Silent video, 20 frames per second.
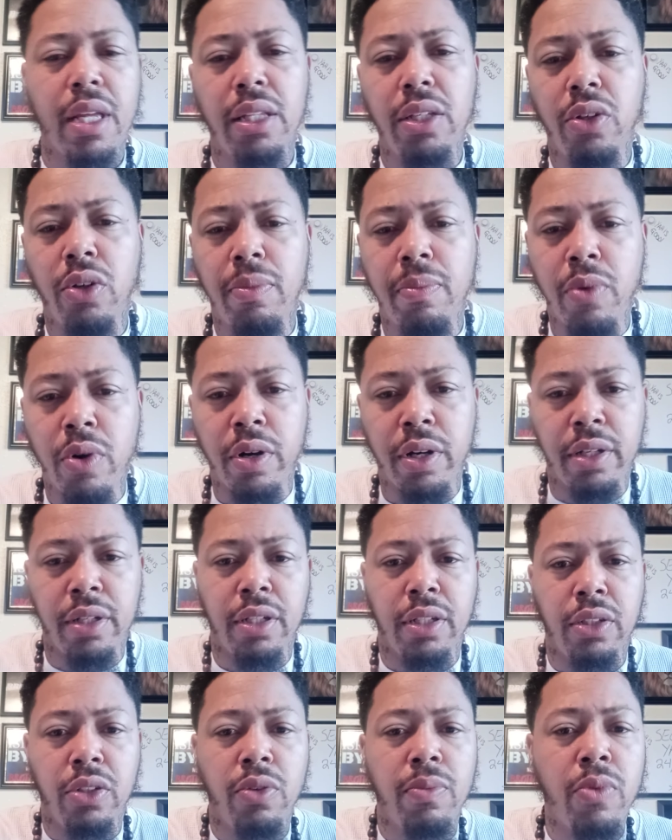little
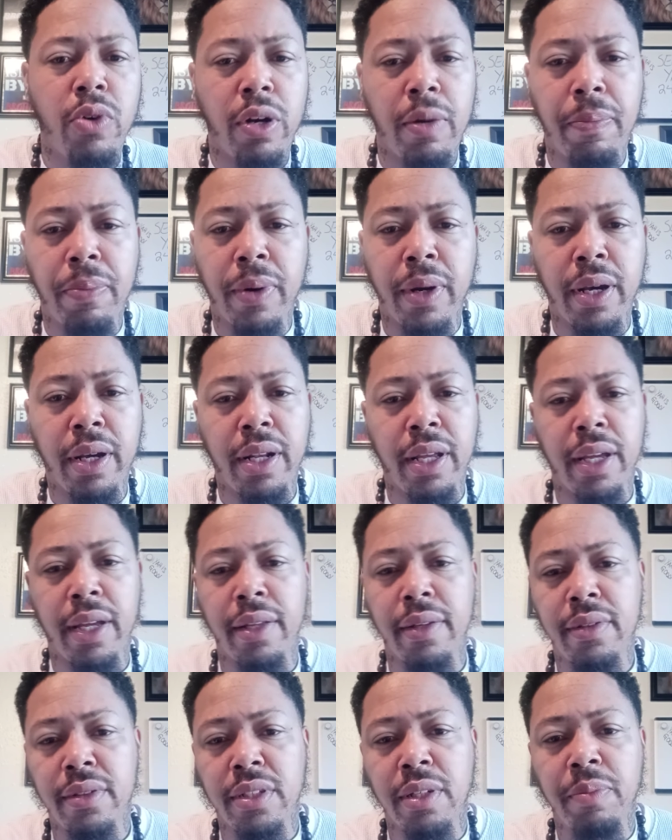morning prayer
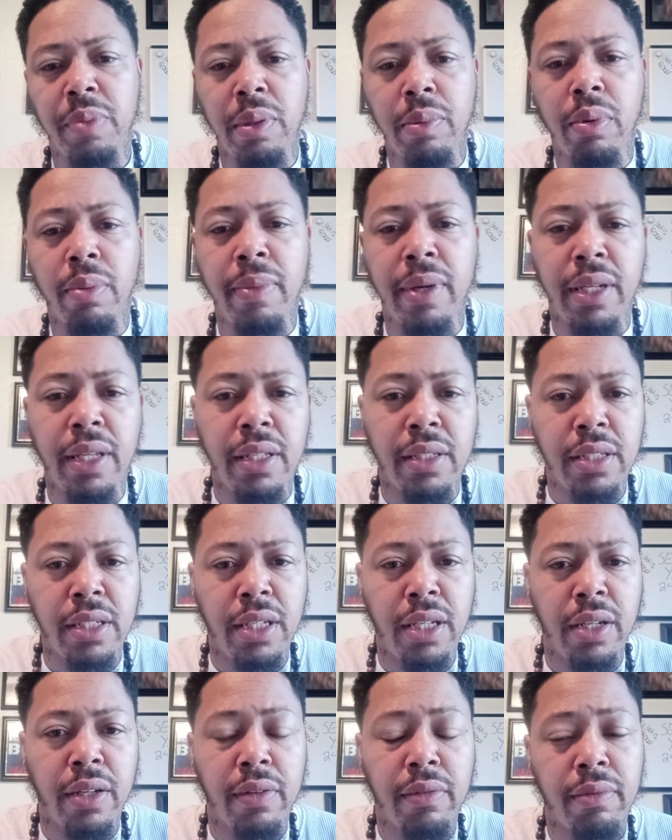that some people may need to
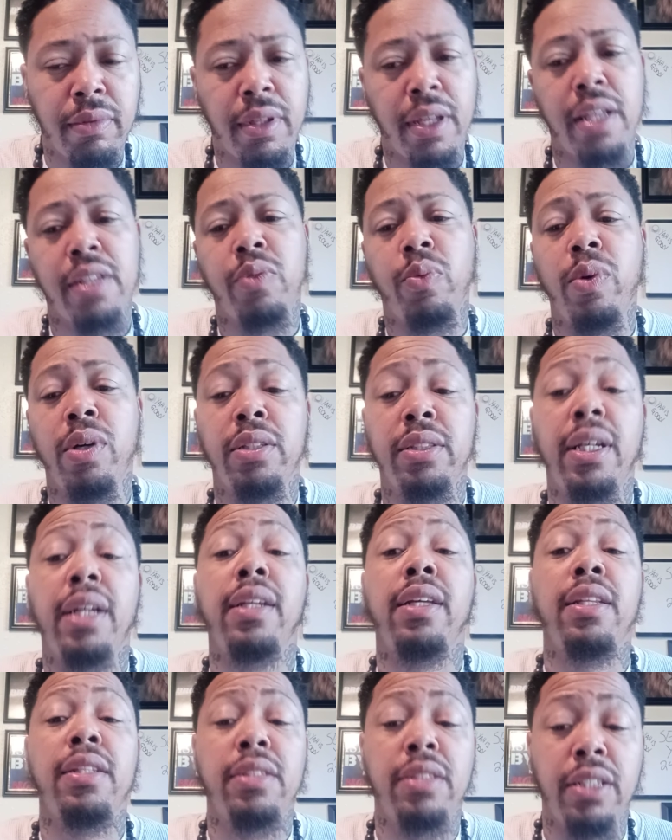hear, as well as I
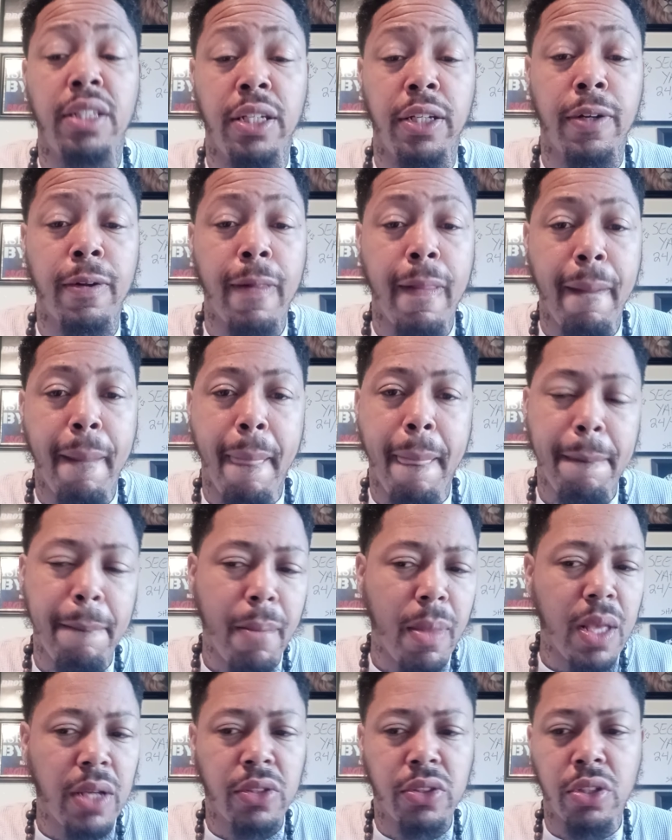needed to hear.
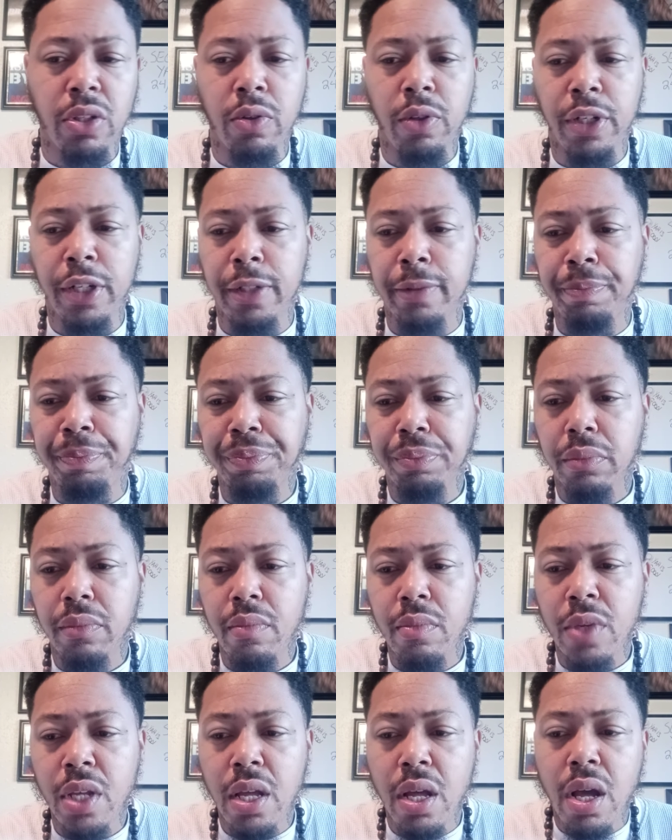So,
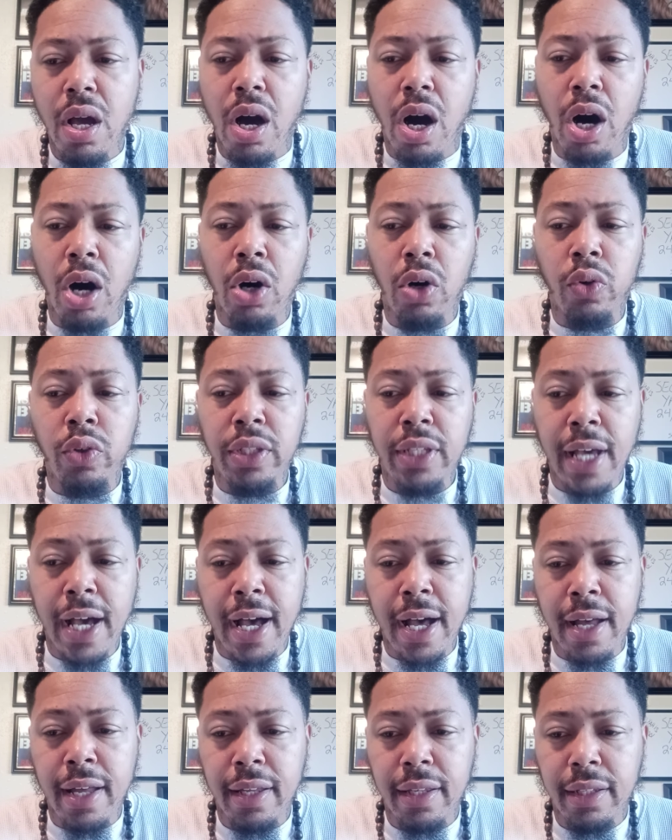oh
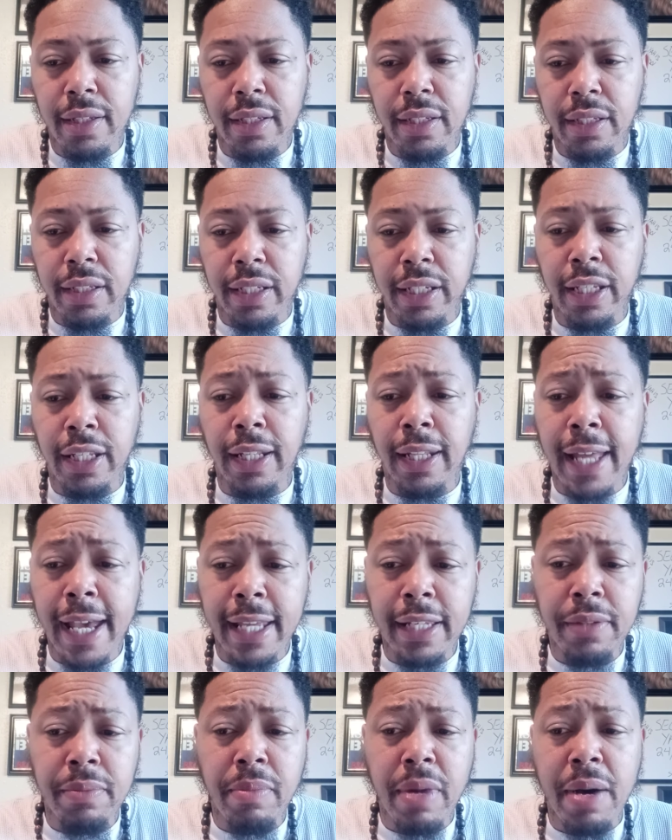Yah,
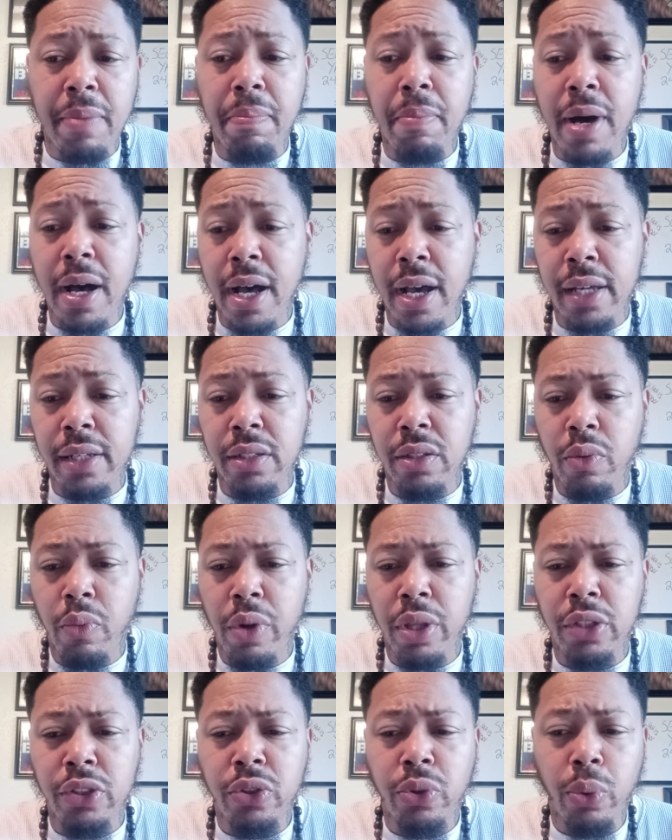enlighten my mind
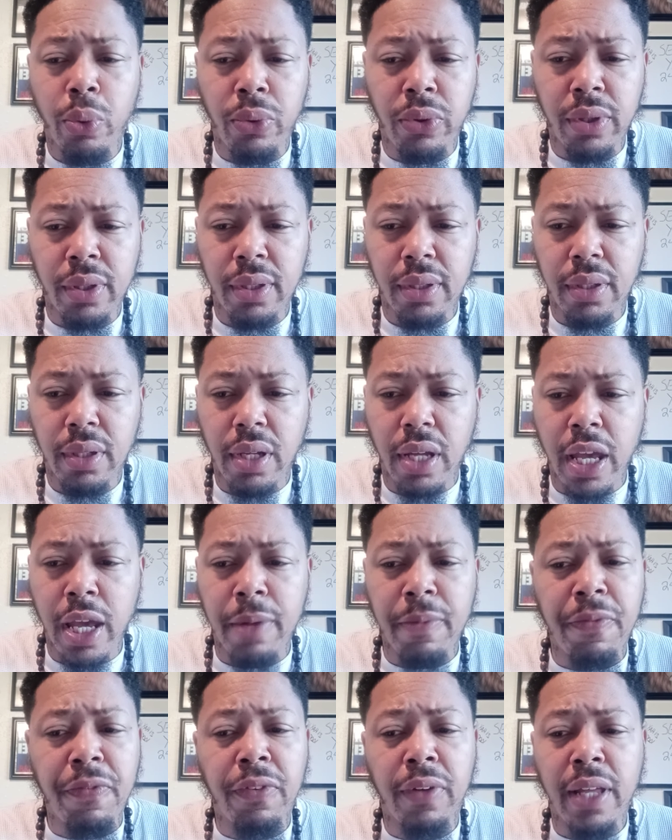with truth,
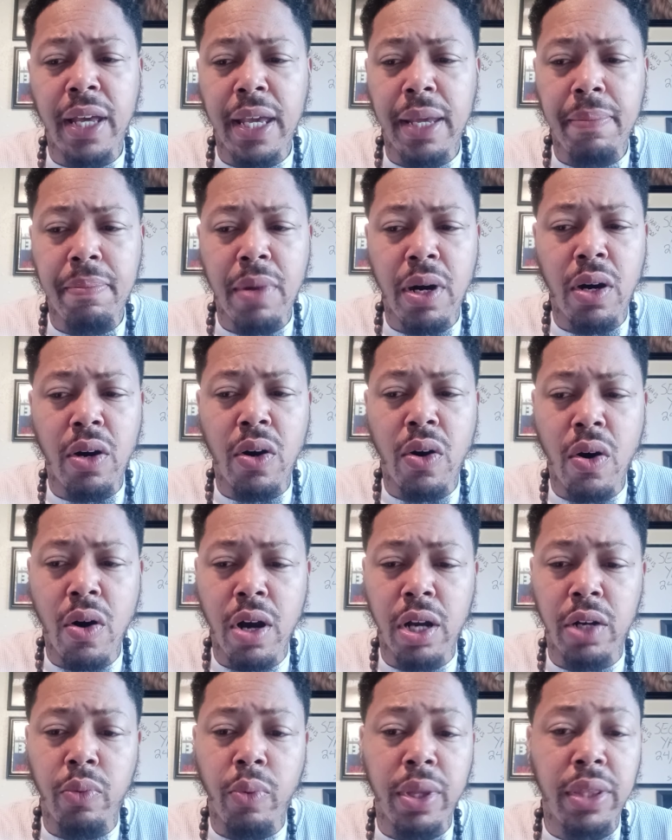inflame my
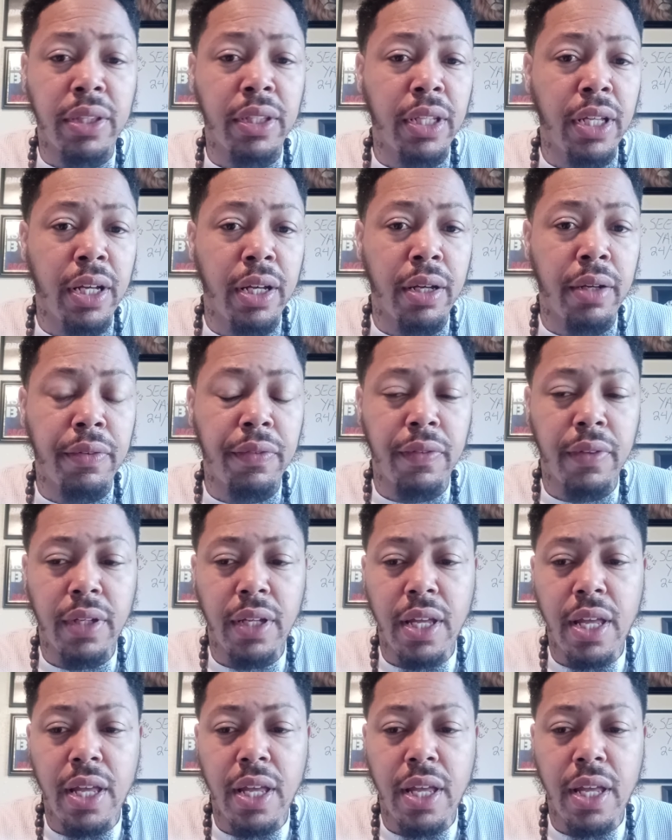heart with love,